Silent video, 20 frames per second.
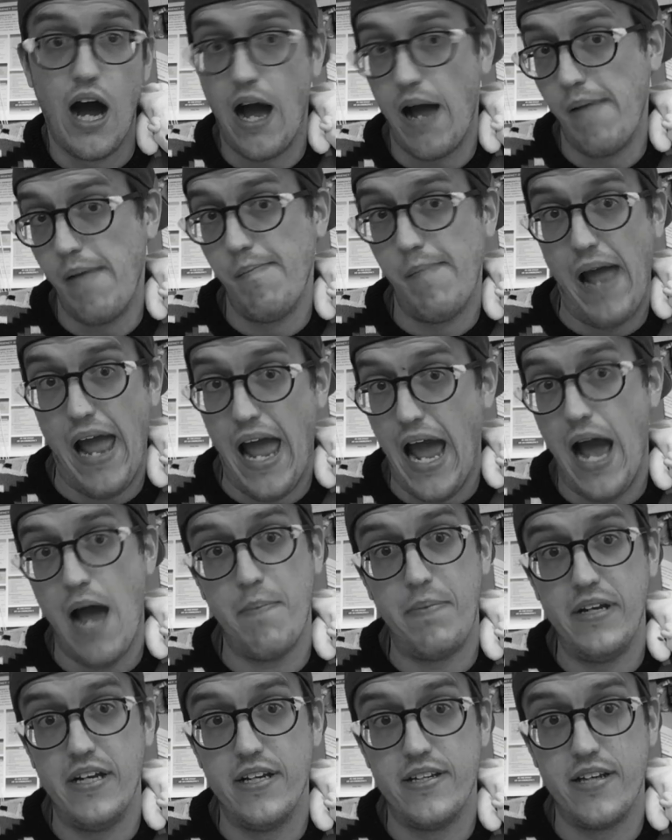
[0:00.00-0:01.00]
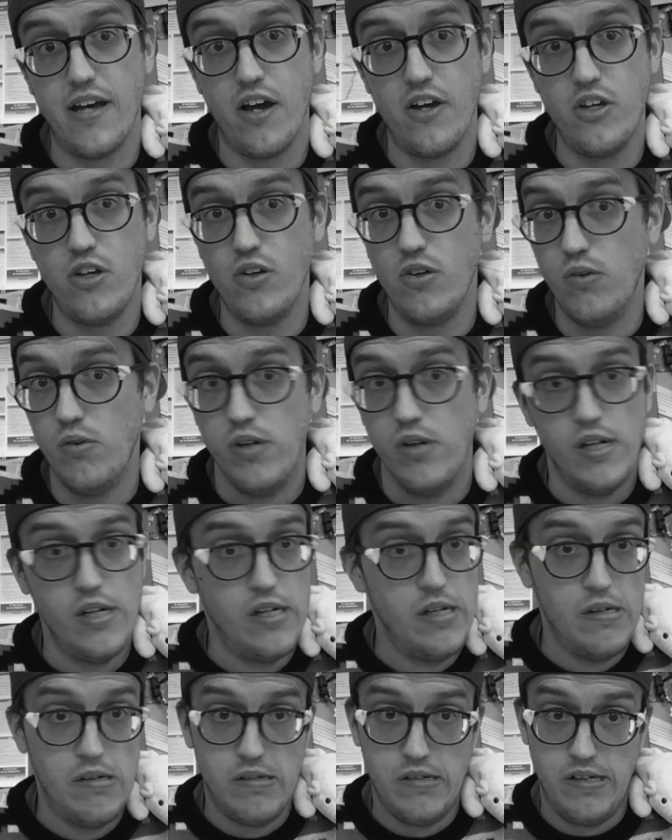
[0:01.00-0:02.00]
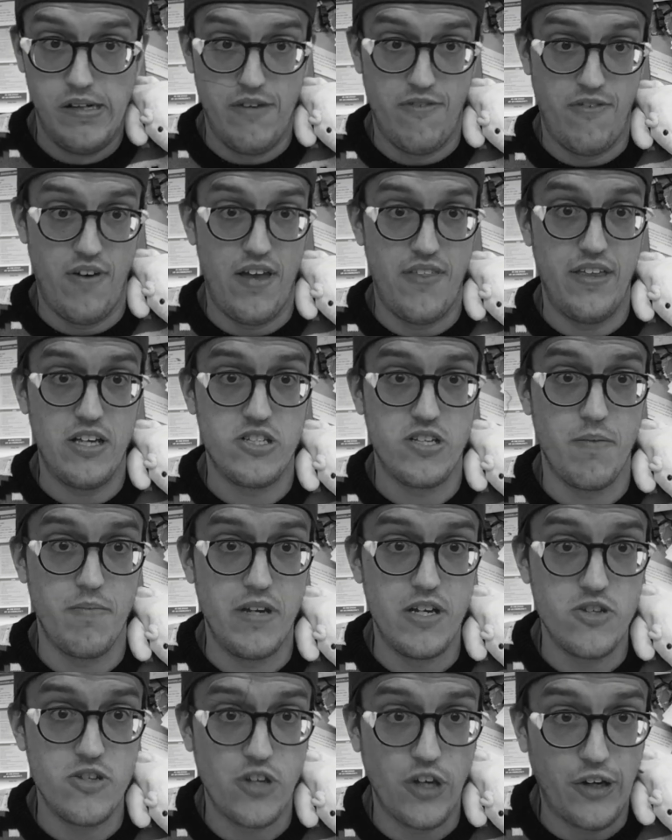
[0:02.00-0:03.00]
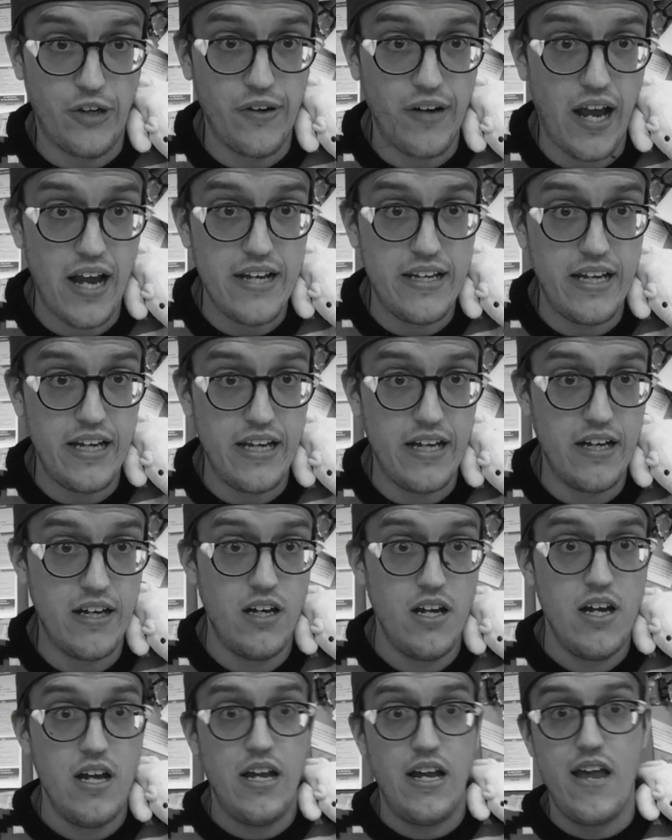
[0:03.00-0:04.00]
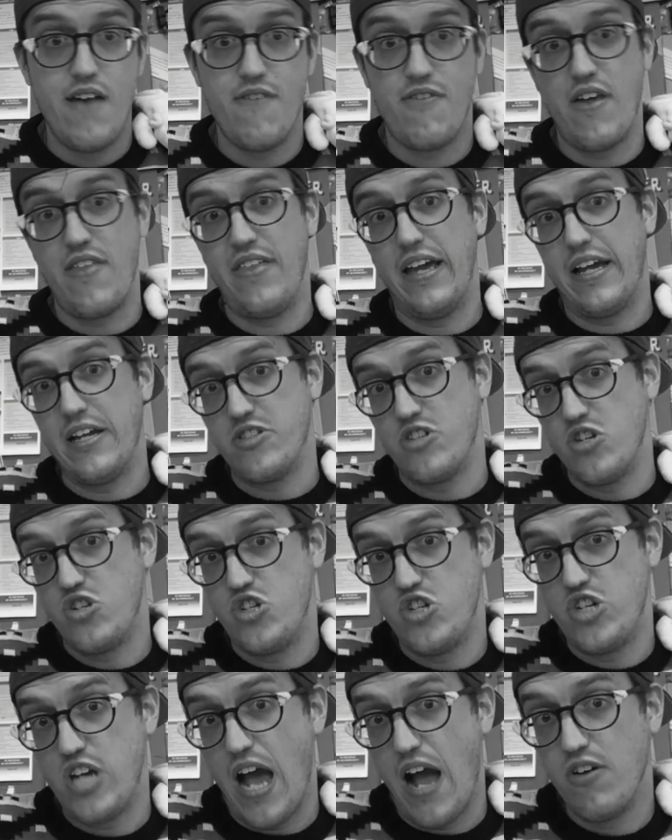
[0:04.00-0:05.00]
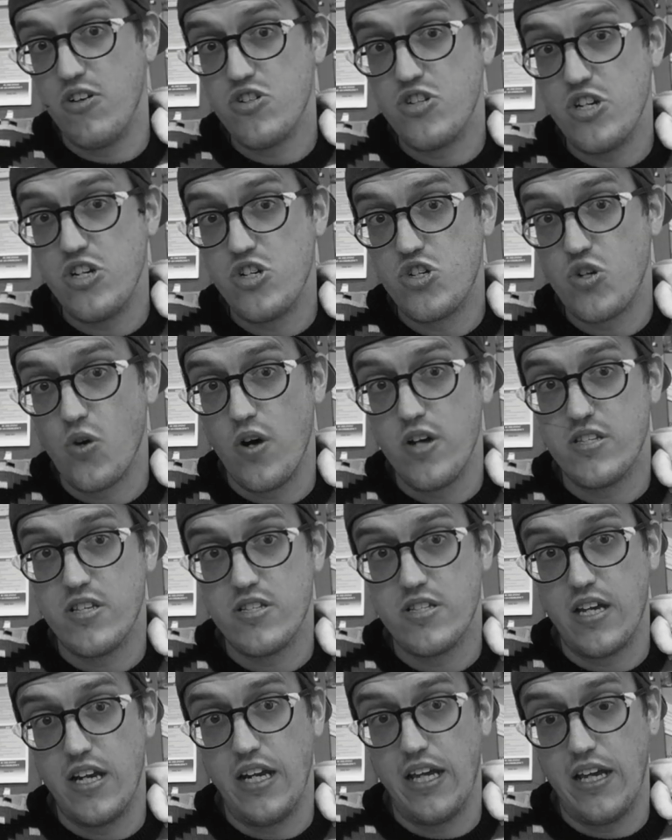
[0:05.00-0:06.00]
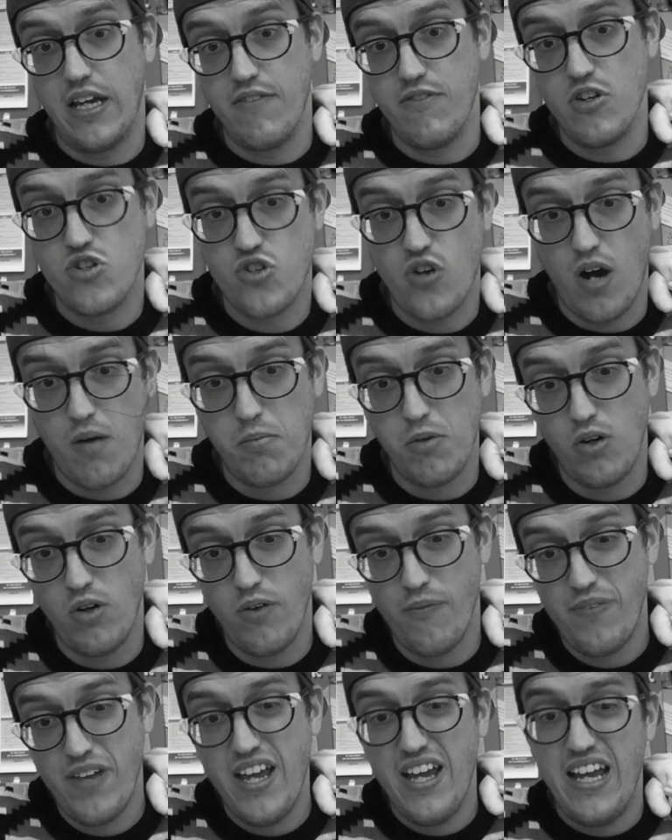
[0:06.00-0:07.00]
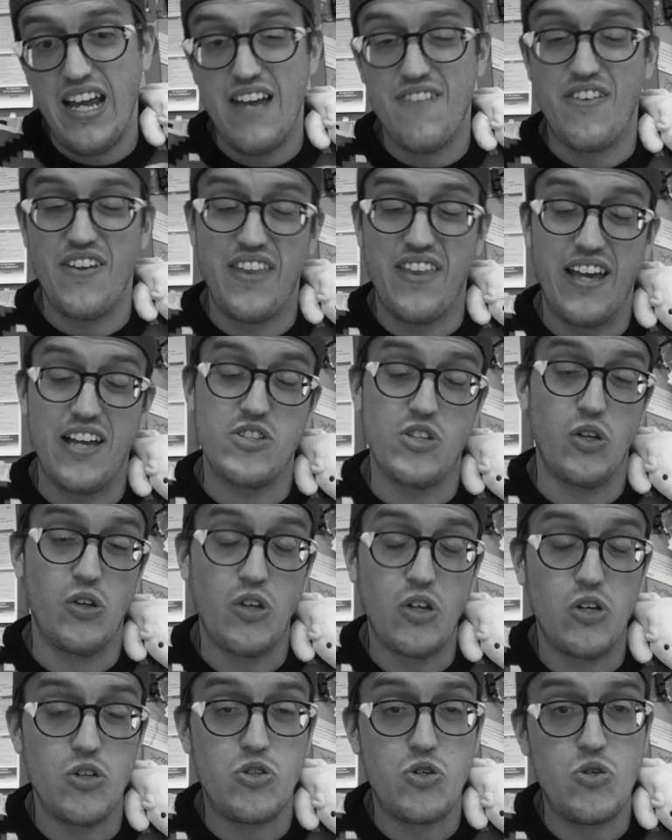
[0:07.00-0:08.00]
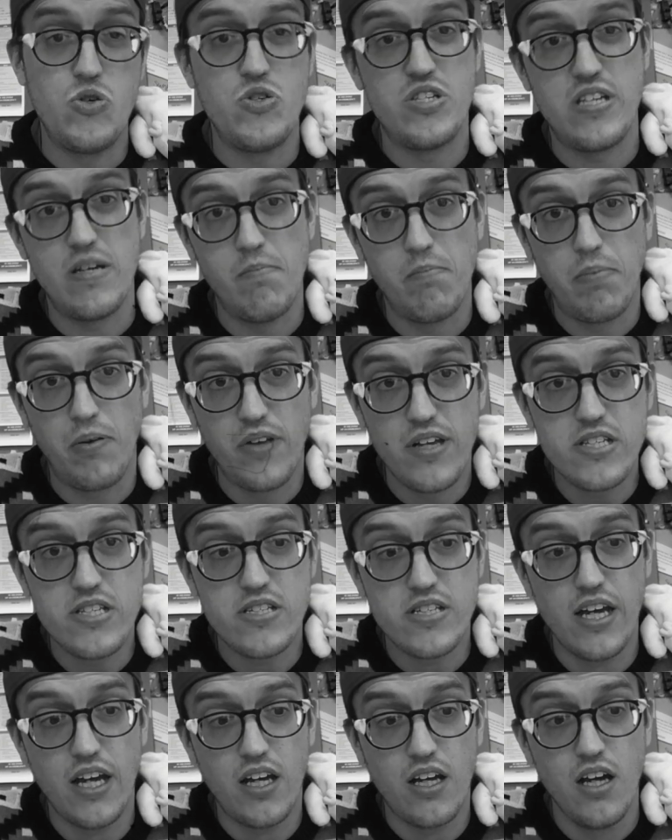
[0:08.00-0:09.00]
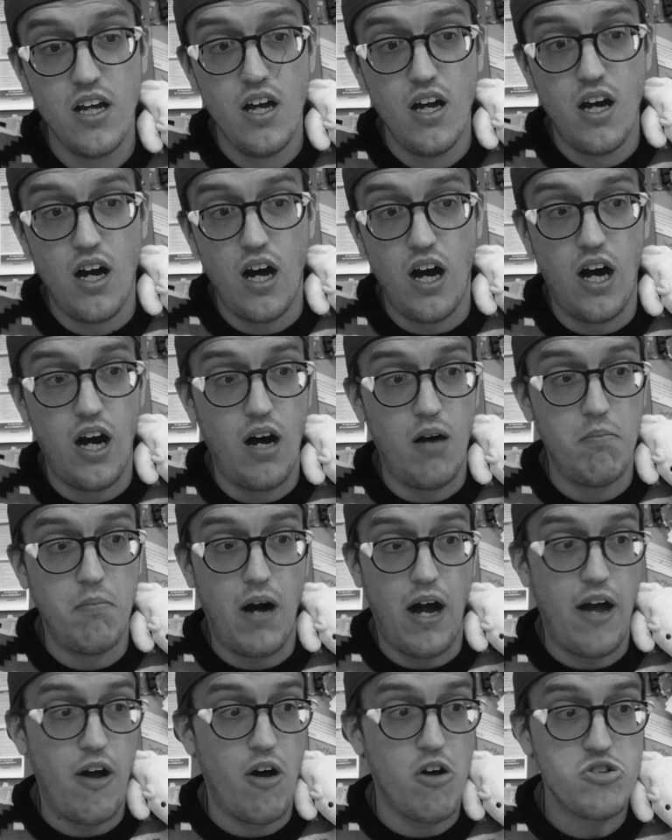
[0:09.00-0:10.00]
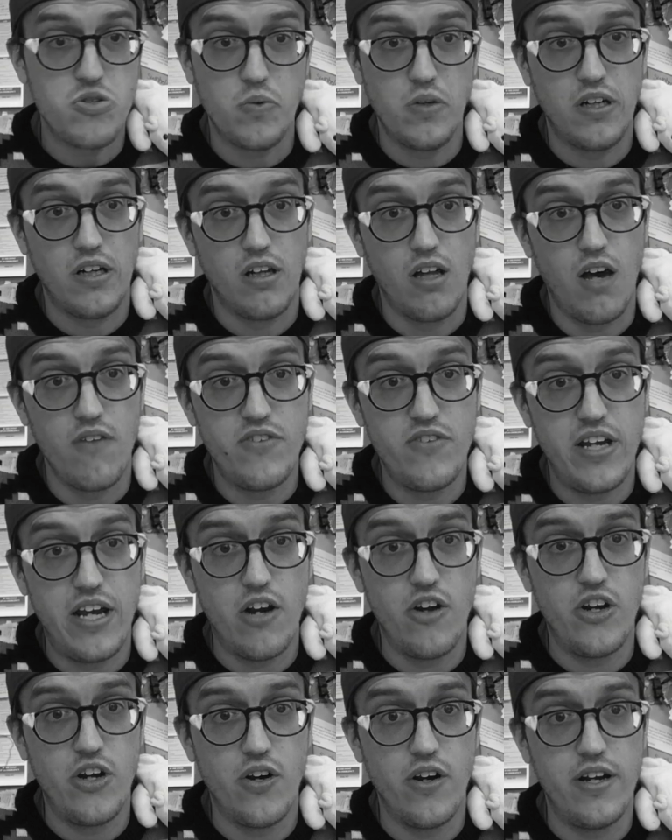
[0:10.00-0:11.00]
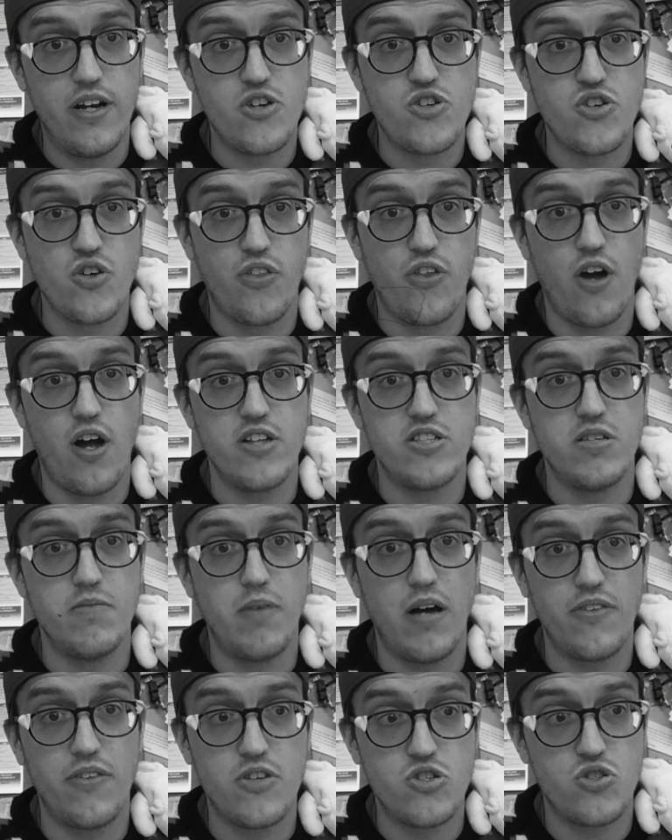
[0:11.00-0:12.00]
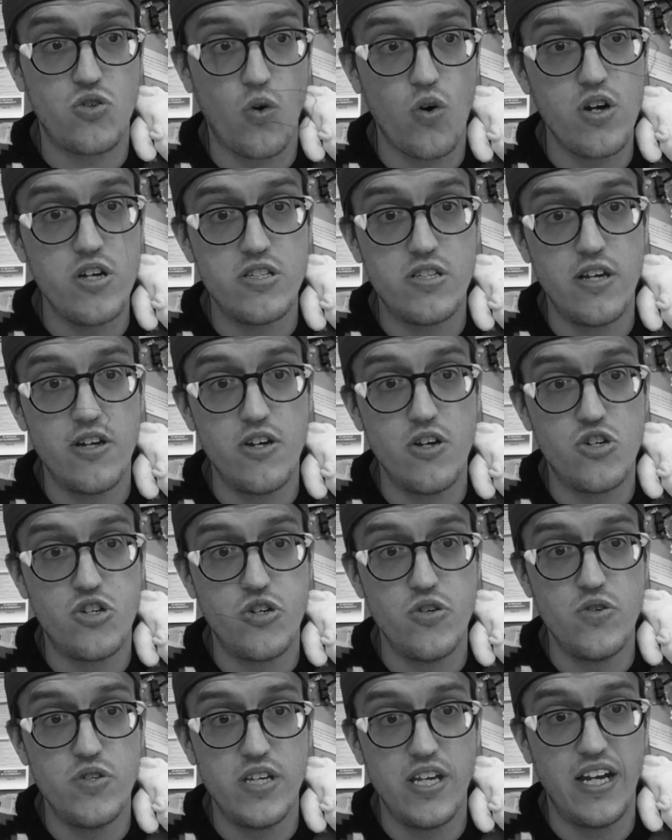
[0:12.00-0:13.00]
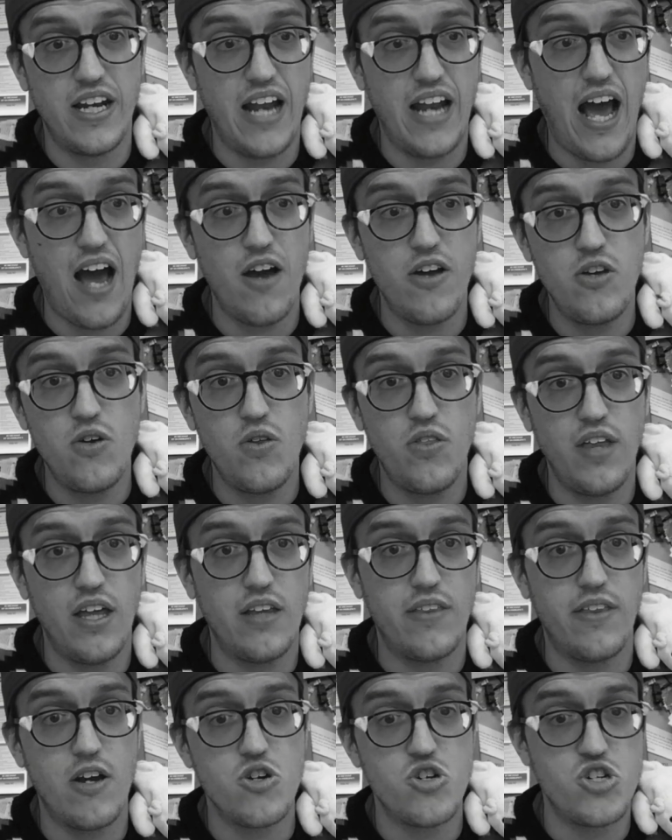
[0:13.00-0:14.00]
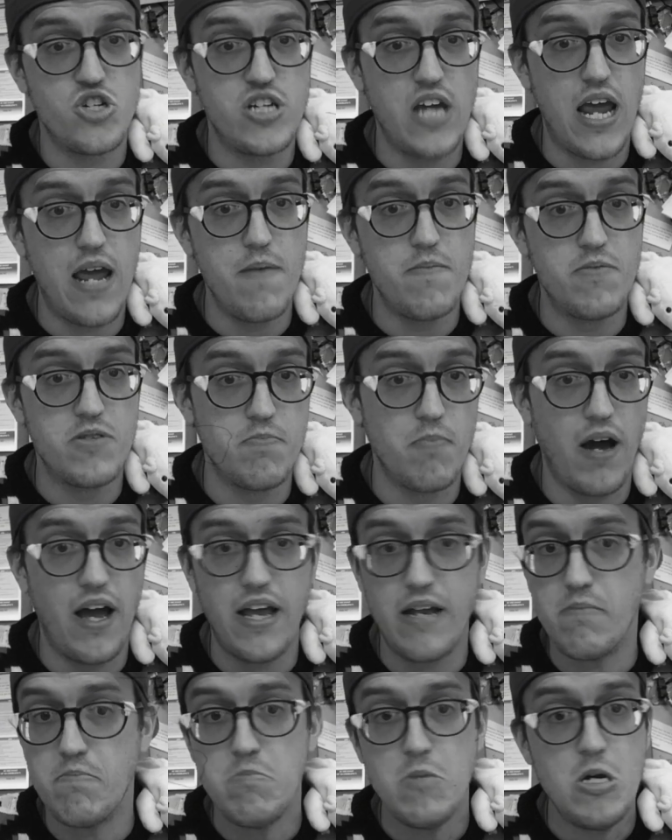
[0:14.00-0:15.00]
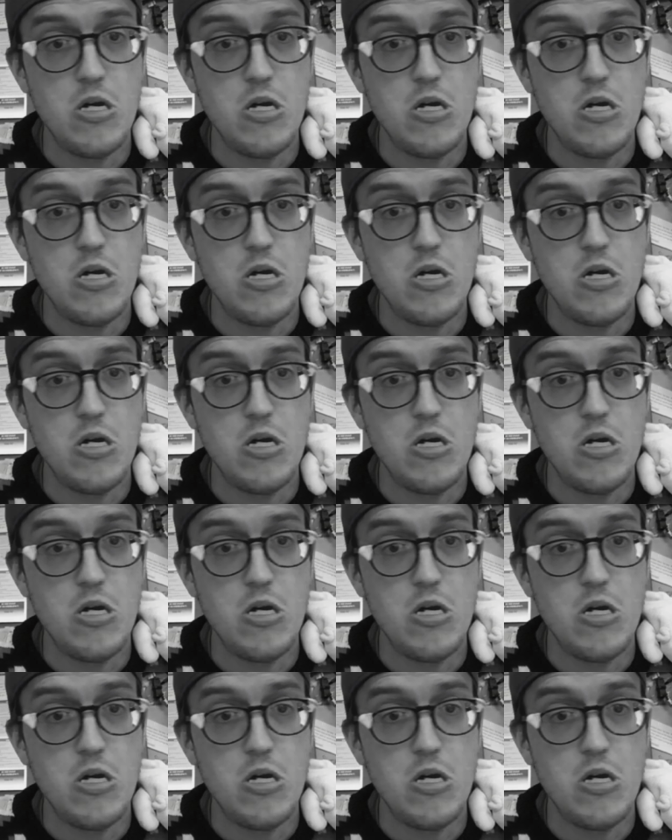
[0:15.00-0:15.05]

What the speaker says: I'm happy to tell you if I think something is a good idea, if I think it's a challenging choice that's going to give you trouble, if I think it's a little too simplistic. I also would love to hear your initial thoughts about the stories that you're choosing and how you think their shapes might